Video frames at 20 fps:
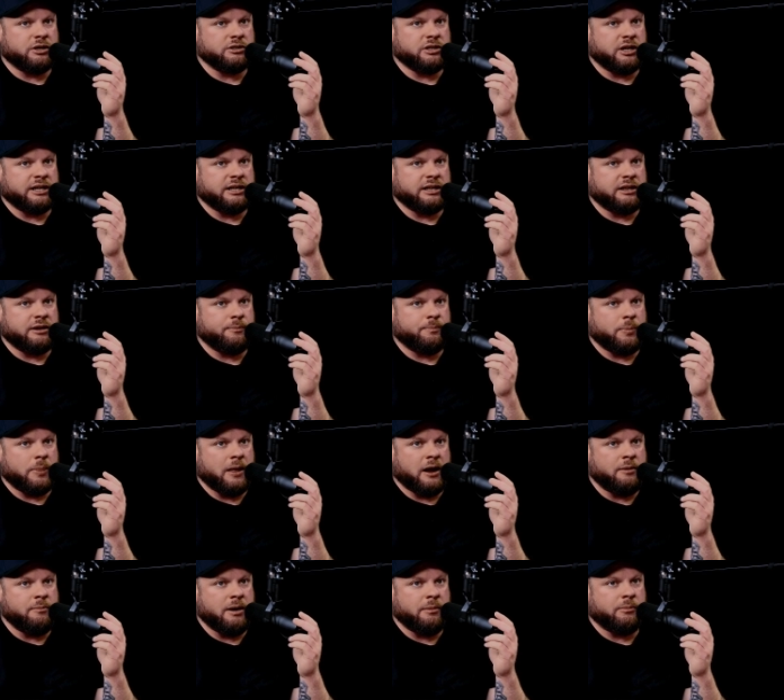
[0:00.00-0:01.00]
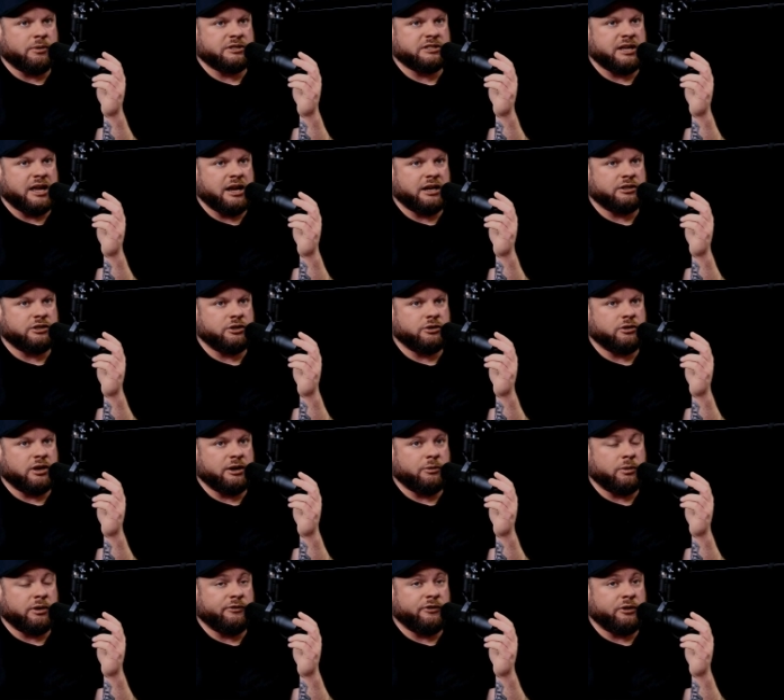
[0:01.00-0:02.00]
like I remember saying to you, like,
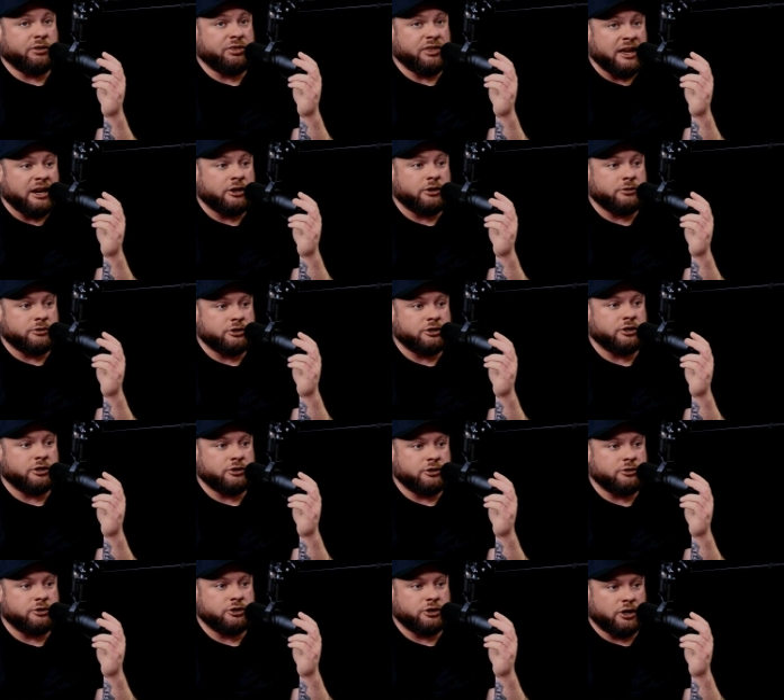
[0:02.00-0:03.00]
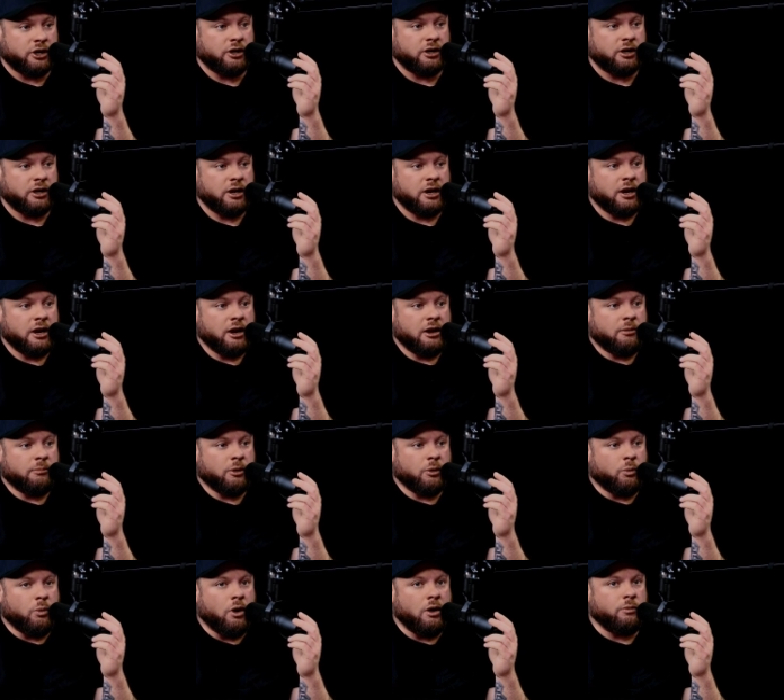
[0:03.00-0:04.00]
well, if you think you should, you should. But
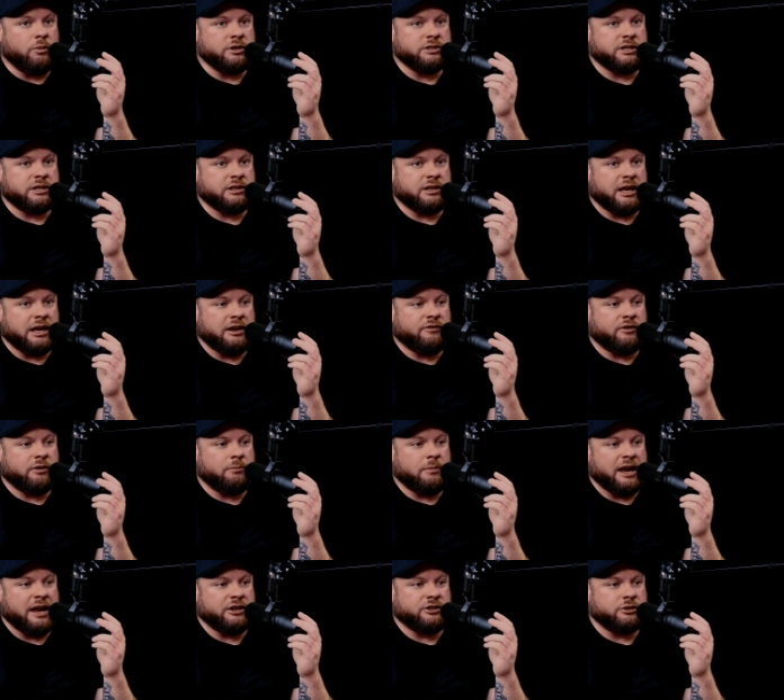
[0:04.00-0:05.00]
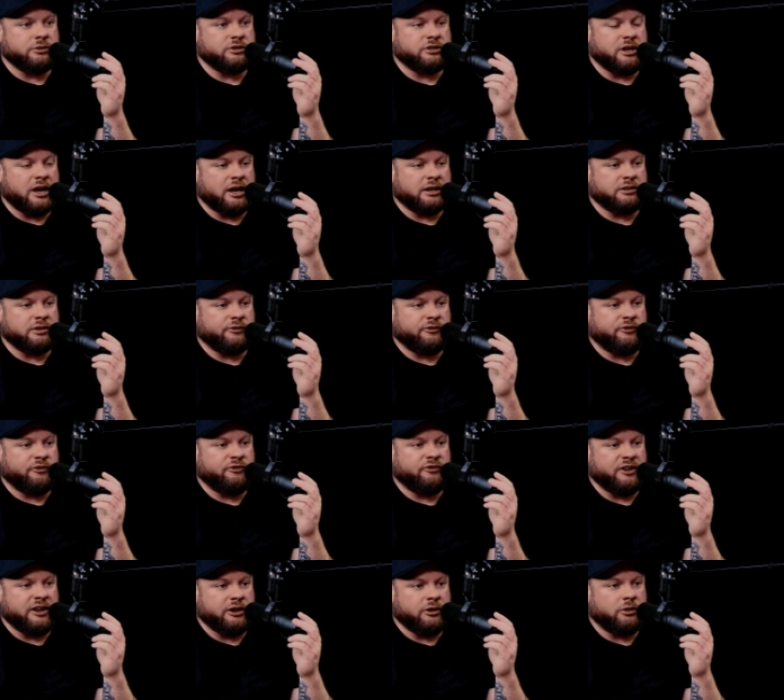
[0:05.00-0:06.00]
what was it that even made you start to
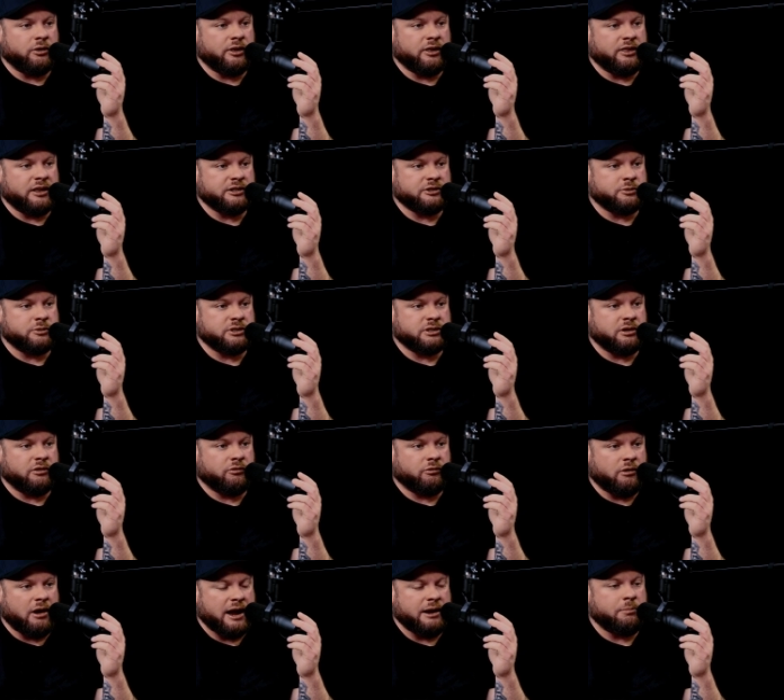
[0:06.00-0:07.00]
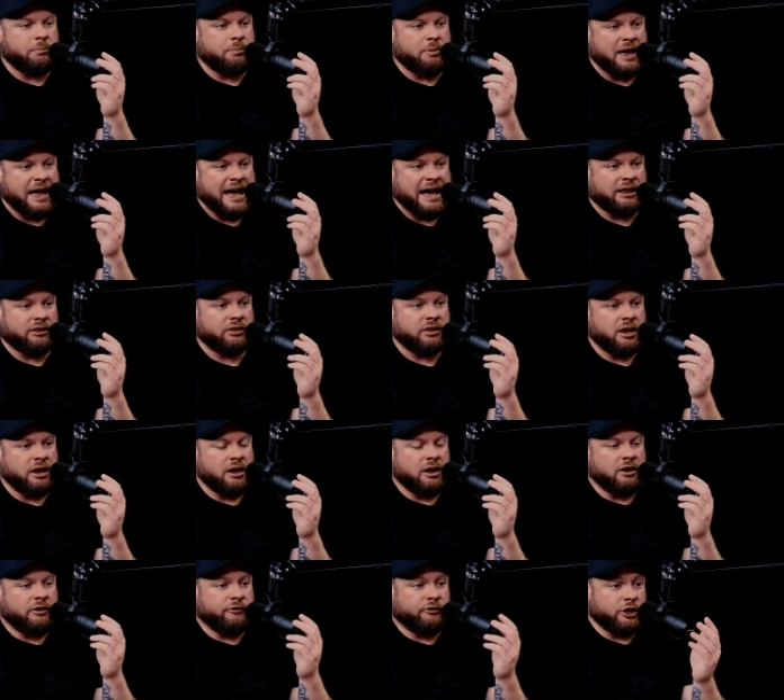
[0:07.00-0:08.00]
feel that this was the right path
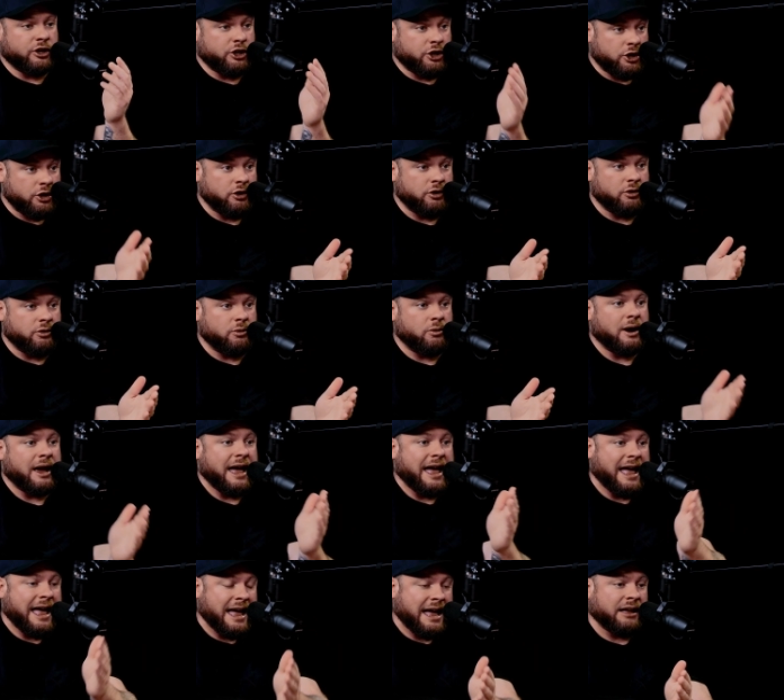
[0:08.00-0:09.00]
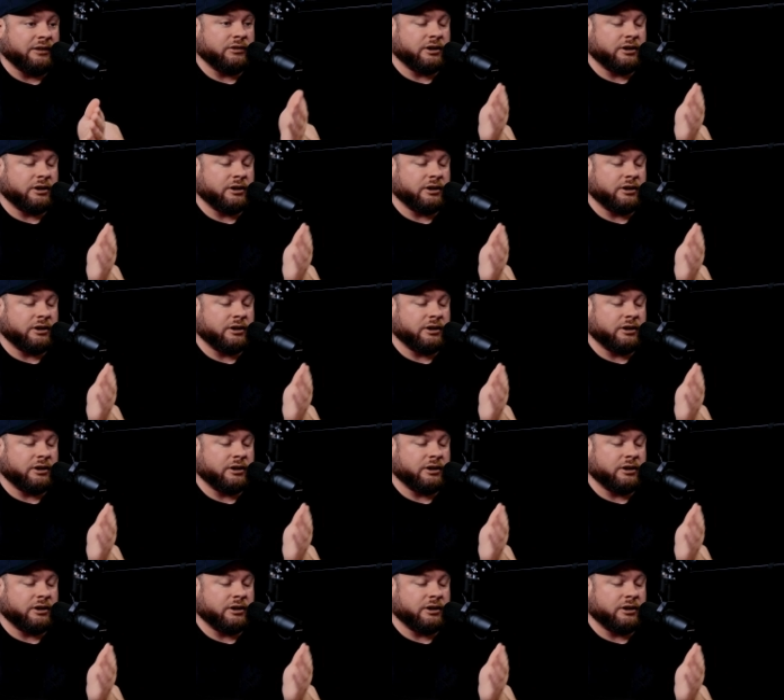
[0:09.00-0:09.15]
for you and the